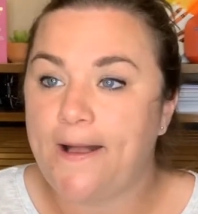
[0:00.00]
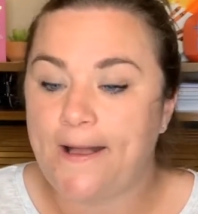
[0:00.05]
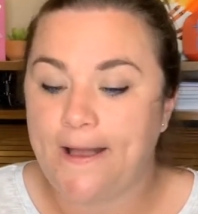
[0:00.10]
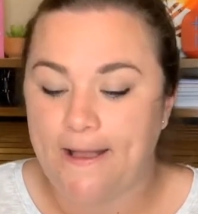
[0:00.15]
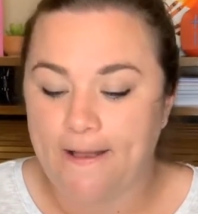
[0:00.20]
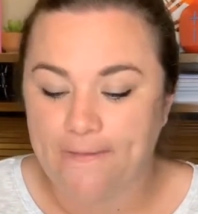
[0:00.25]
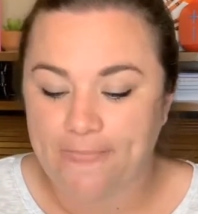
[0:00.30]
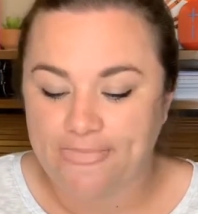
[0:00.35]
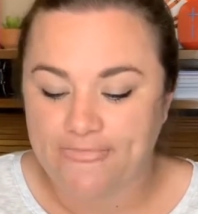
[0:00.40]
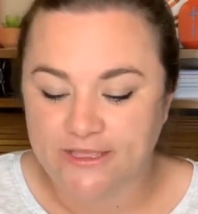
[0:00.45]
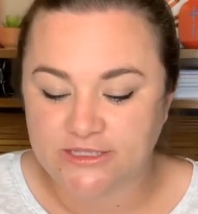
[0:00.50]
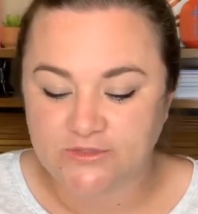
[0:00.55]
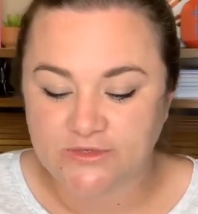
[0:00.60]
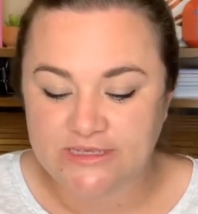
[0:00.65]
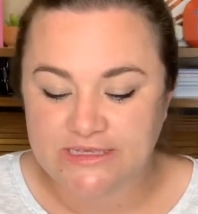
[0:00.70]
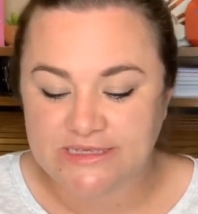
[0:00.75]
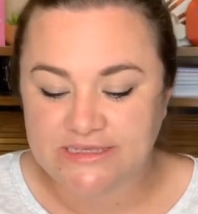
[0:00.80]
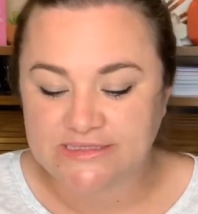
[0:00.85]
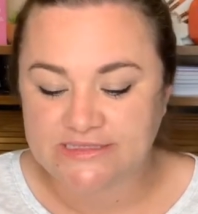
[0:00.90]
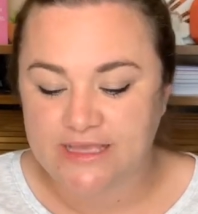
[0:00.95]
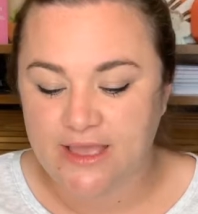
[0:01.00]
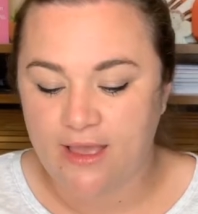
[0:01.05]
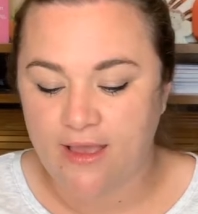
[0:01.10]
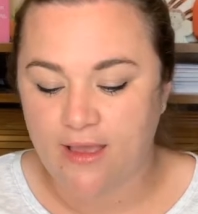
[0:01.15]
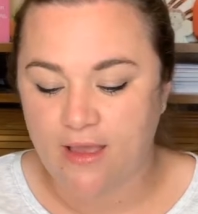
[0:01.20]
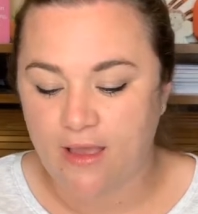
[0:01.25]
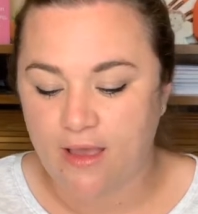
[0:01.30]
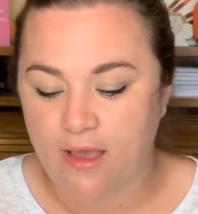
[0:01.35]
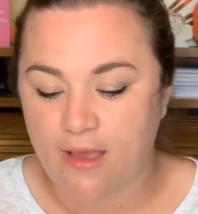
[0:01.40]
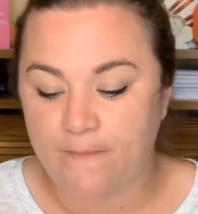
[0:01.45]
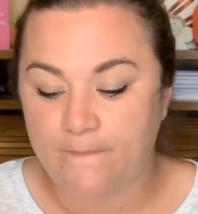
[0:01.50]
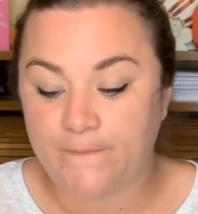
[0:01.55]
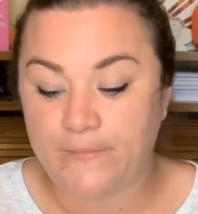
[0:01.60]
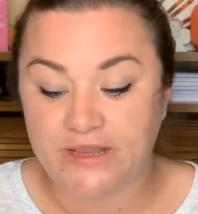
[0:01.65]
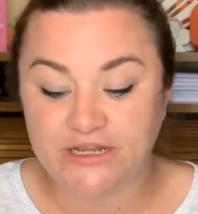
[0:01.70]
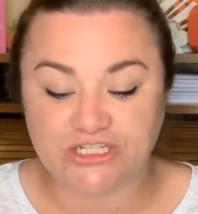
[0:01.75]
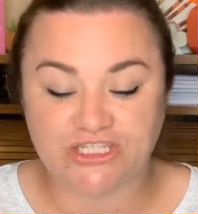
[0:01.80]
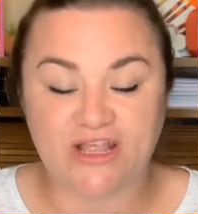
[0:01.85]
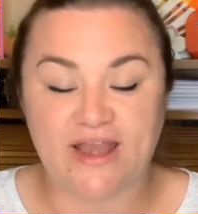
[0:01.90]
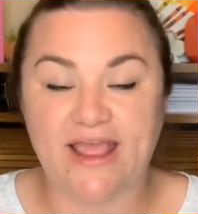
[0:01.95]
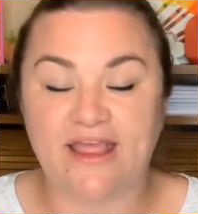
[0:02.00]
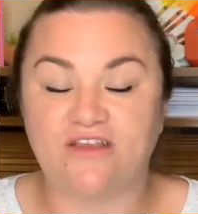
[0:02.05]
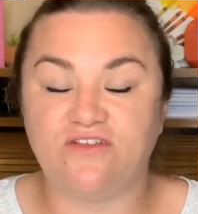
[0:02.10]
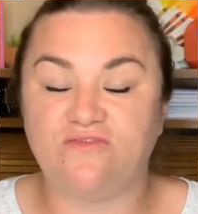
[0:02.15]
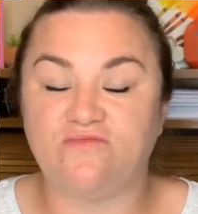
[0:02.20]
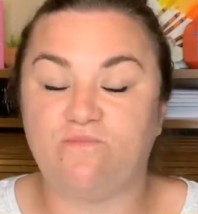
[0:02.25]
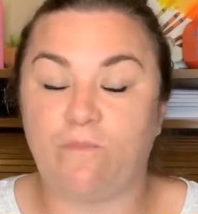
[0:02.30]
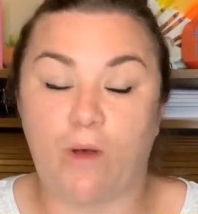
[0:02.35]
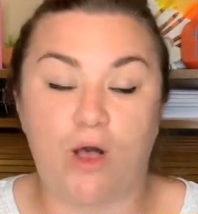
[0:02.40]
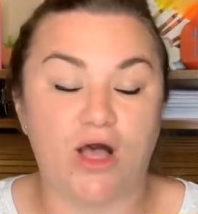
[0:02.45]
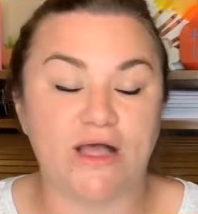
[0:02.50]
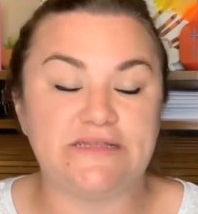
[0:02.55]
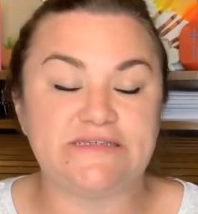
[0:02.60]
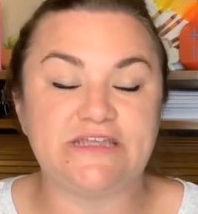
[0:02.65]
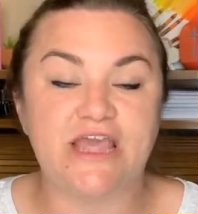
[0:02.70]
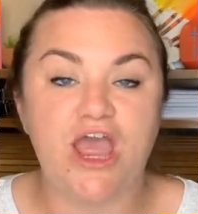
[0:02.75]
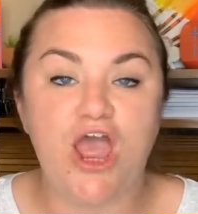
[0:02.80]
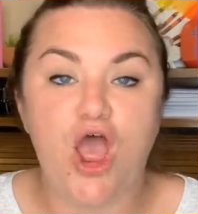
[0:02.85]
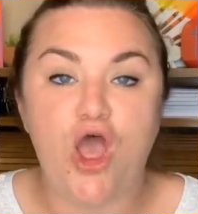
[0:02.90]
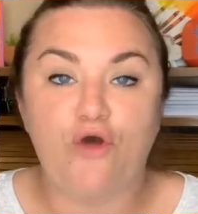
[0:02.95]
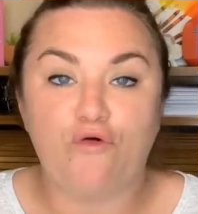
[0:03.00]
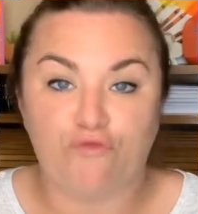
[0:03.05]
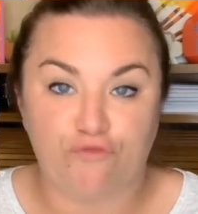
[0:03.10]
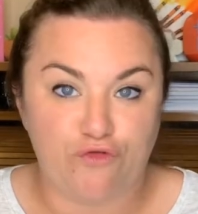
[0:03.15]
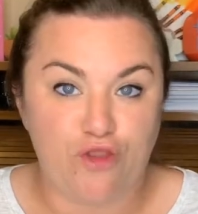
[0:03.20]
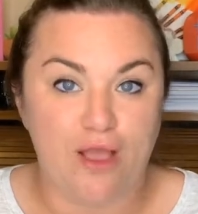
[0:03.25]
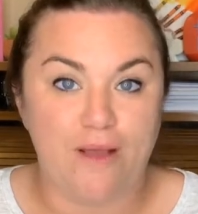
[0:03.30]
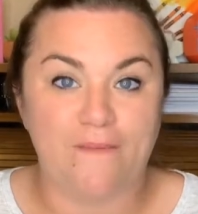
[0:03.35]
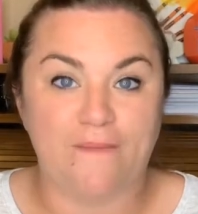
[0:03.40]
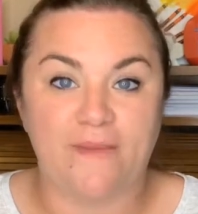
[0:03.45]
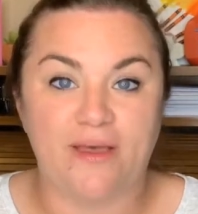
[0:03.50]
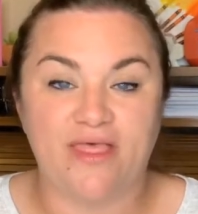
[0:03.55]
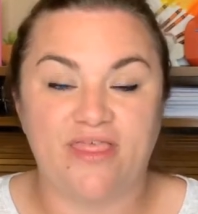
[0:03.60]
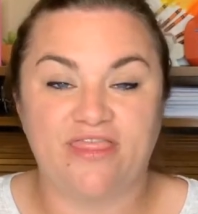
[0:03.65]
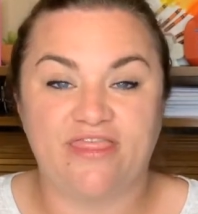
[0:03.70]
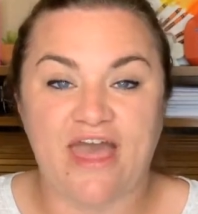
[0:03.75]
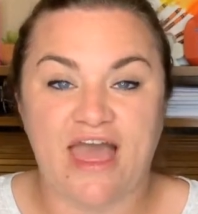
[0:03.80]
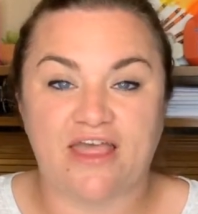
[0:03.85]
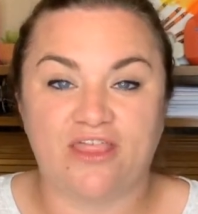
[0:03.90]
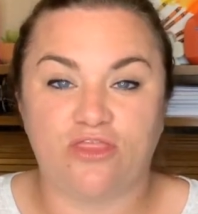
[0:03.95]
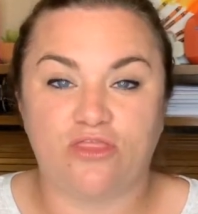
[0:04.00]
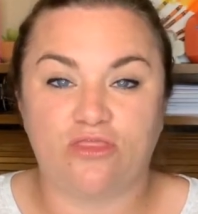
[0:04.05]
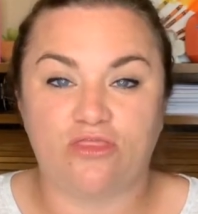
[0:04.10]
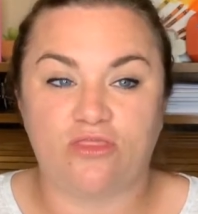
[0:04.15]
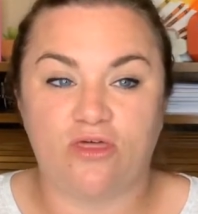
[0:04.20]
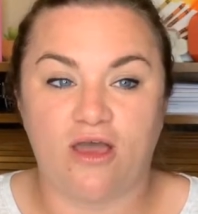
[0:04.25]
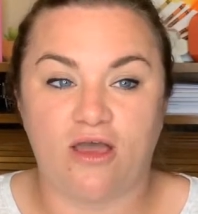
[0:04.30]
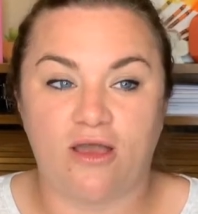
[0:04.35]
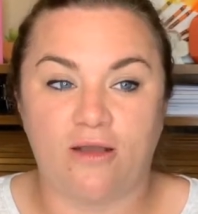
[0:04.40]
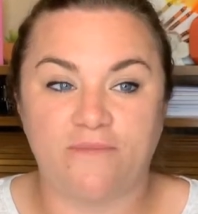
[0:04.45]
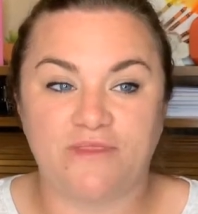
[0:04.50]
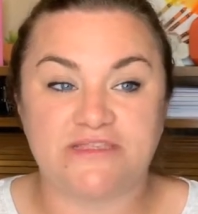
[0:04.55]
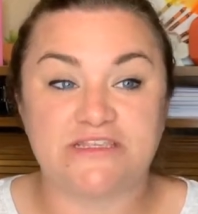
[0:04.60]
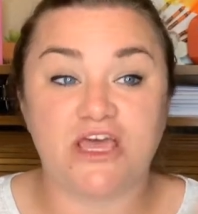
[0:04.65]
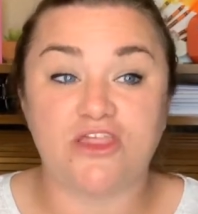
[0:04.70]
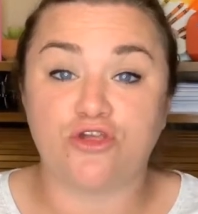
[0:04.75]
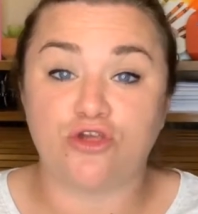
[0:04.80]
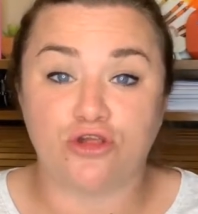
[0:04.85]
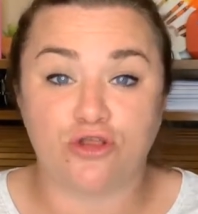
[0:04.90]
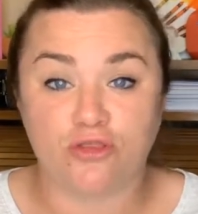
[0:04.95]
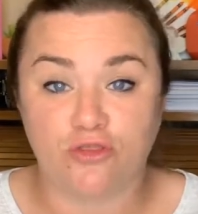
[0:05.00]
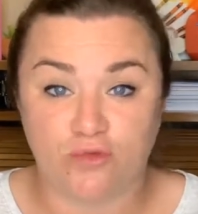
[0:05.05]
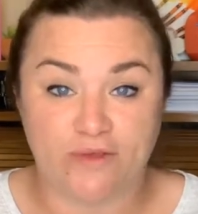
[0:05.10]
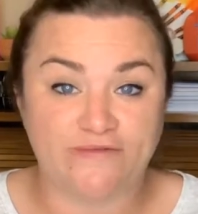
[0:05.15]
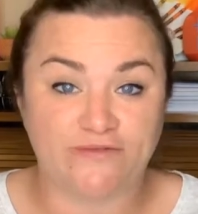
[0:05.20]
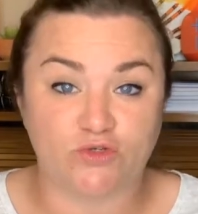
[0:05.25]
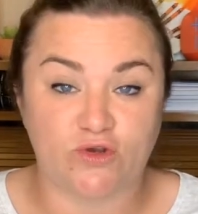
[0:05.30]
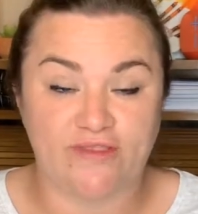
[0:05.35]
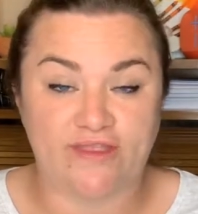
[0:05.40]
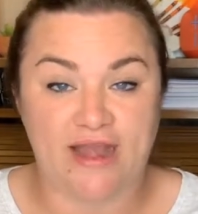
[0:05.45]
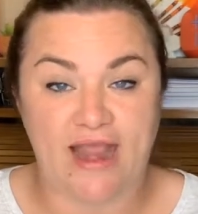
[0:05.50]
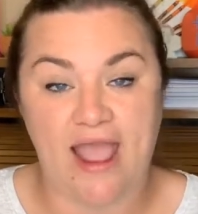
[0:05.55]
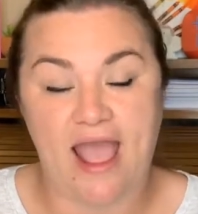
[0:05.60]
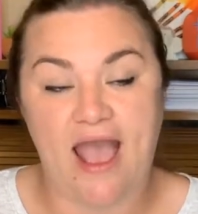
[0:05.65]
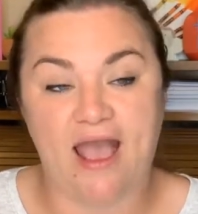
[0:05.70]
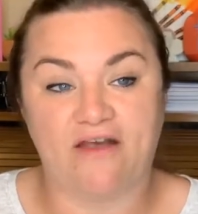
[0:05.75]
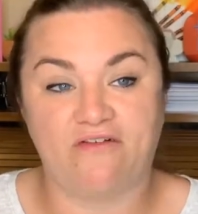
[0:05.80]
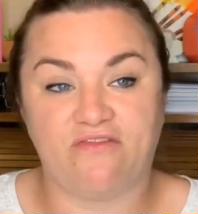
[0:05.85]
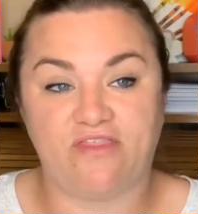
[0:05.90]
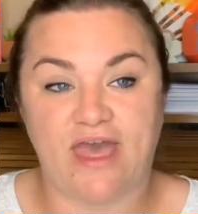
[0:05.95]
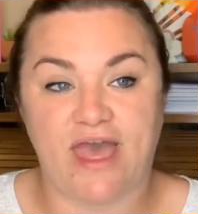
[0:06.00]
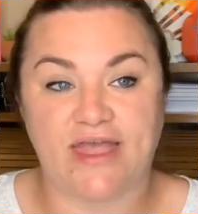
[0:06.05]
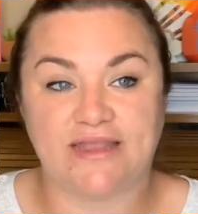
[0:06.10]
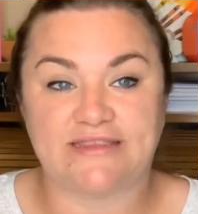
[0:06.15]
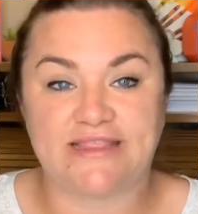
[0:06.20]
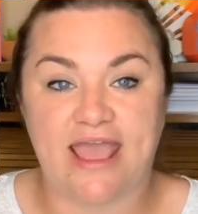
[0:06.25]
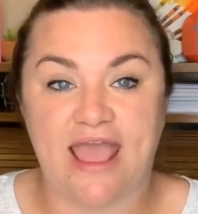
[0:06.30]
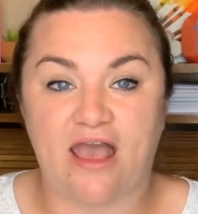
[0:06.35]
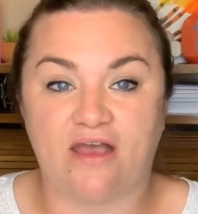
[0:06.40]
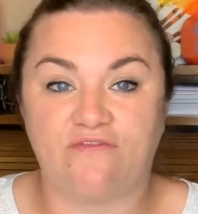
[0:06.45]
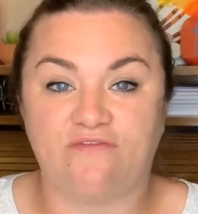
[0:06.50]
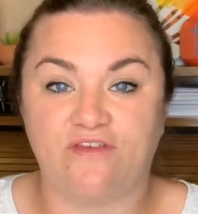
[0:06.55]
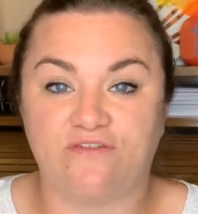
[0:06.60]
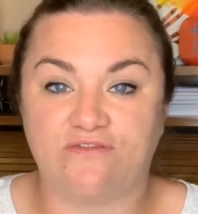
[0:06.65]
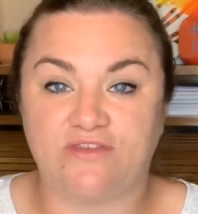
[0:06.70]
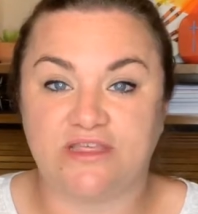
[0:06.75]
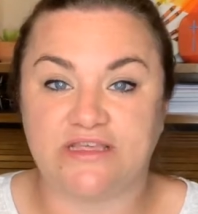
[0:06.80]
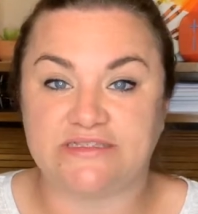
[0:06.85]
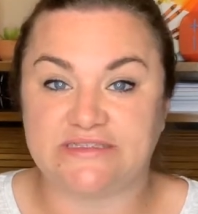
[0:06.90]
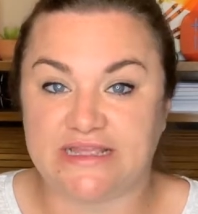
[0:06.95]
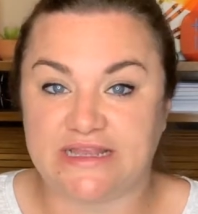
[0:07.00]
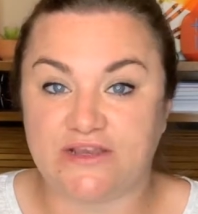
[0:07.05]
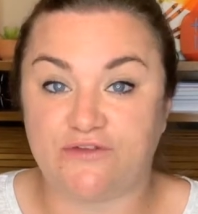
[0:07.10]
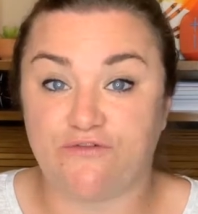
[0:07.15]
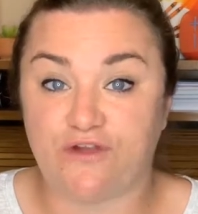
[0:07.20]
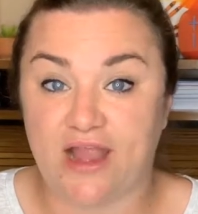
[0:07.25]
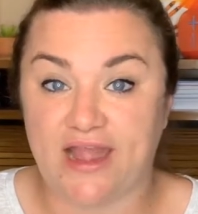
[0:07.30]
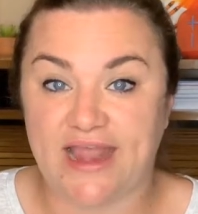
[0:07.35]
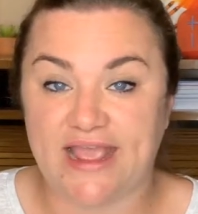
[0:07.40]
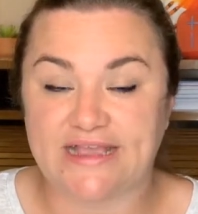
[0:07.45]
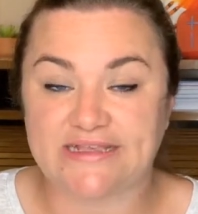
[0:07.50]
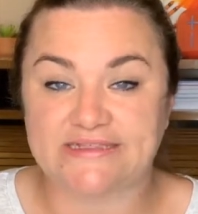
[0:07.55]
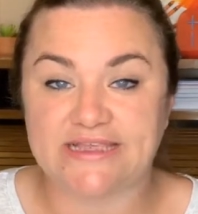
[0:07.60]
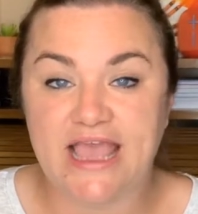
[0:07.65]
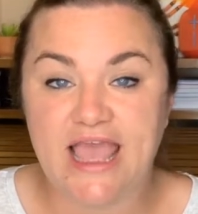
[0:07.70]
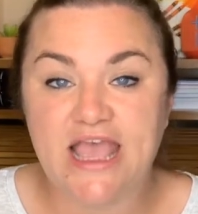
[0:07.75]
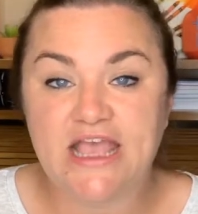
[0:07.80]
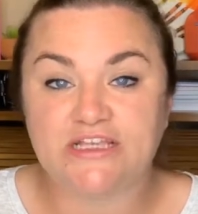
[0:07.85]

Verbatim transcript: Um, this was a bunch that I had bought from that um, this other thrift store that I have that they have 50 cent Fridays.